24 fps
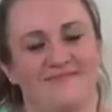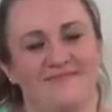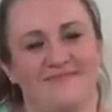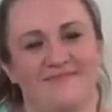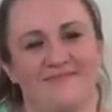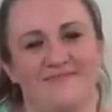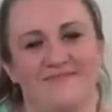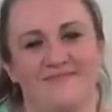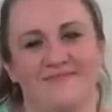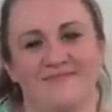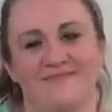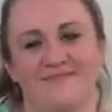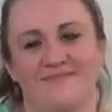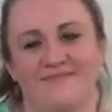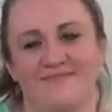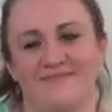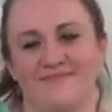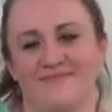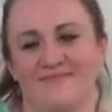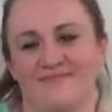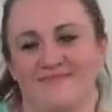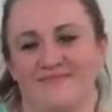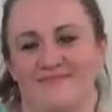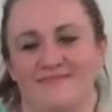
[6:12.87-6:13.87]

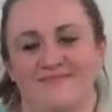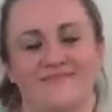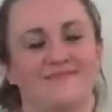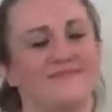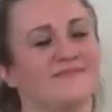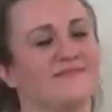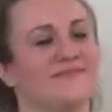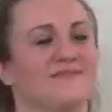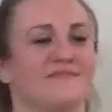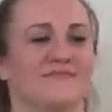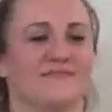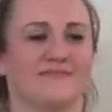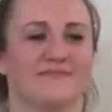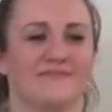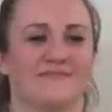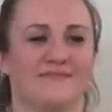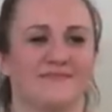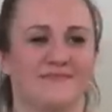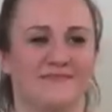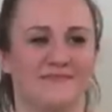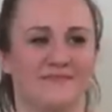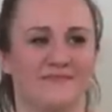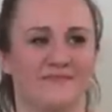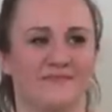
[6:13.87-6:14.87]

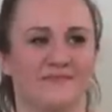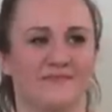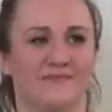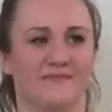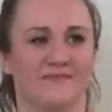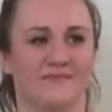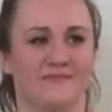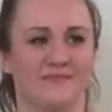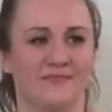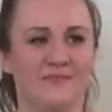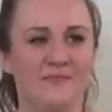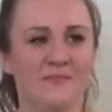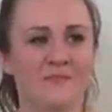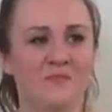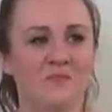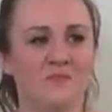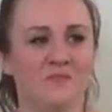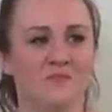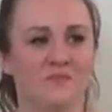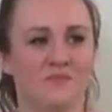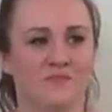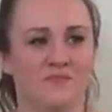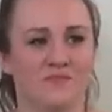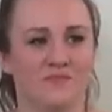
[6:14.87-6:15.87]

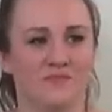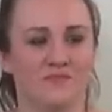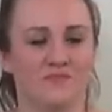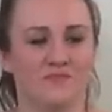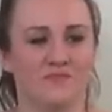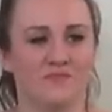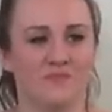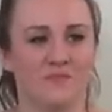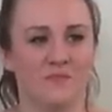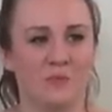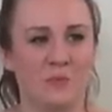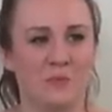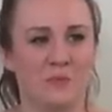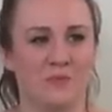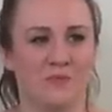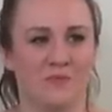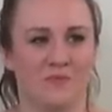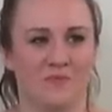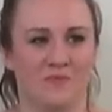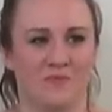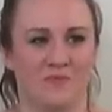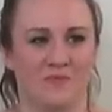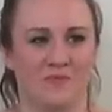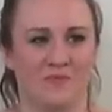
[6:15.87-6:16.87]

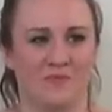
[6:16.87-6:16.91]
This person isn't speaking.